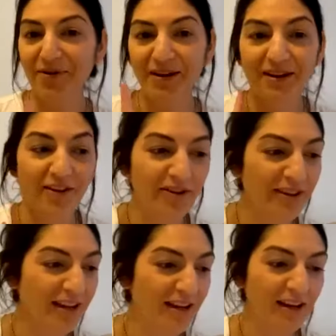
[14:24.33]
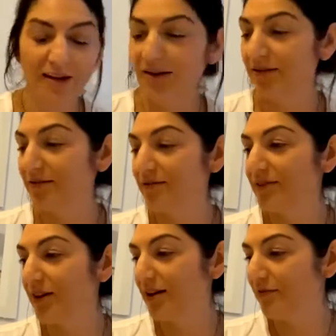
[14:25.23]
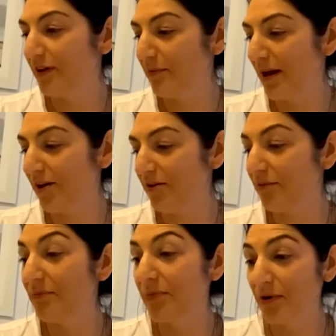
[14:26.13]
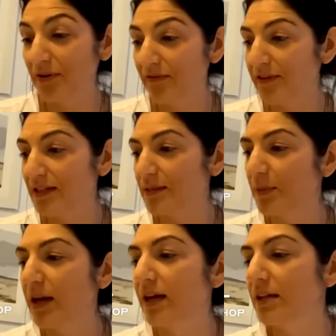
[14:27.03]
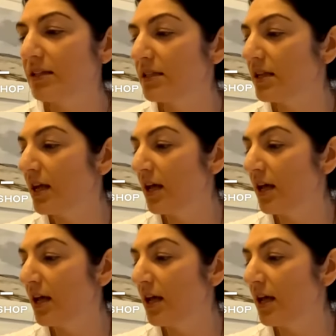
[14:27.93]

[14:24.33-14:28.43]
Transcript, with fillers: Oh, another thing I love about both of these brands